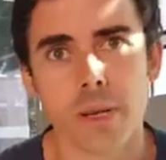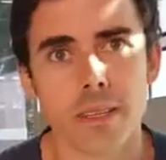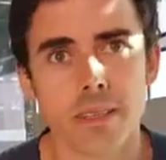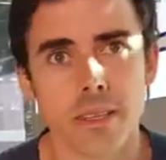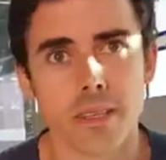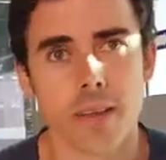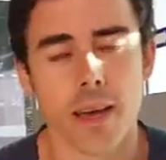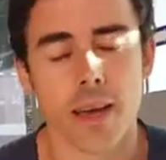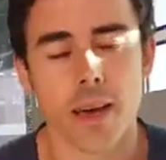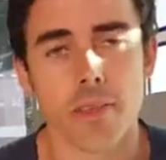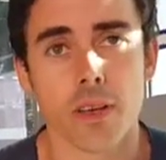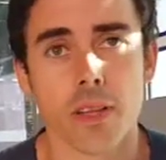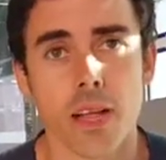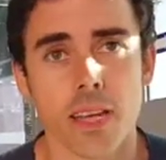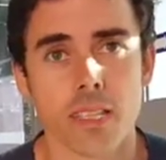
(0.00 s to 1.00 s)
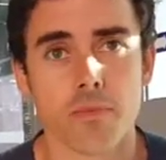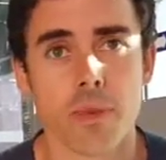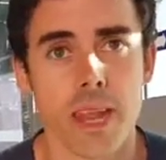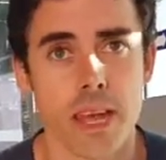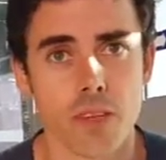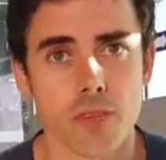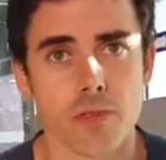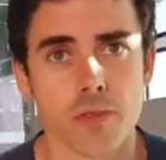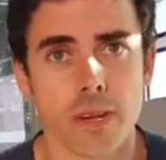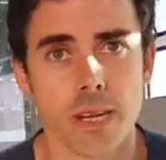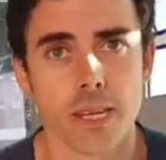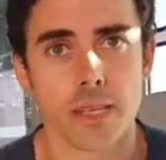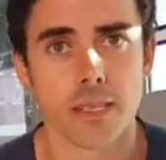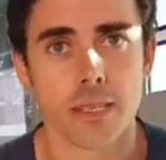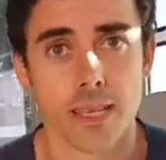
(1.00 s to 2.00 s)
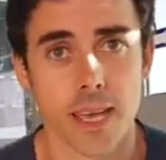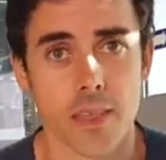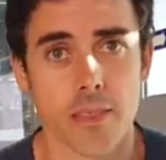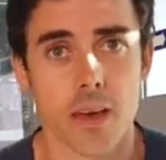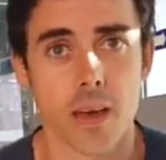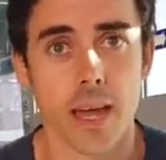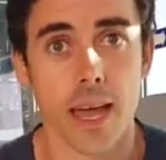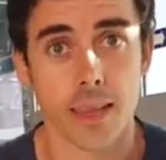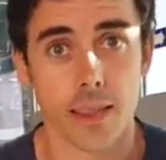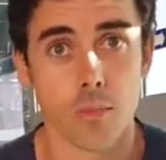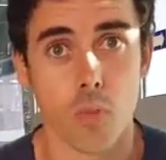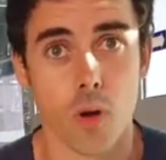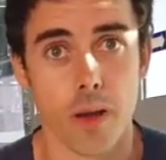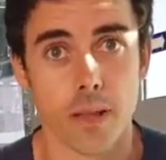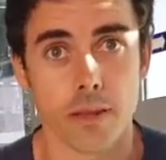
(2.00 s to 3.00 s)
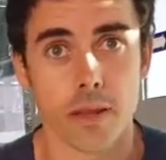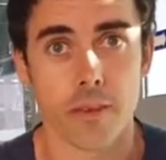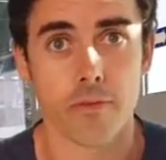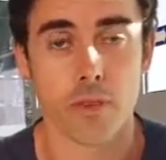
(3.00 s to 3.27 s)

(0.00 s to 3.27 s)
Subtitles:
We did the Glass Menagerie together at Le Boilt a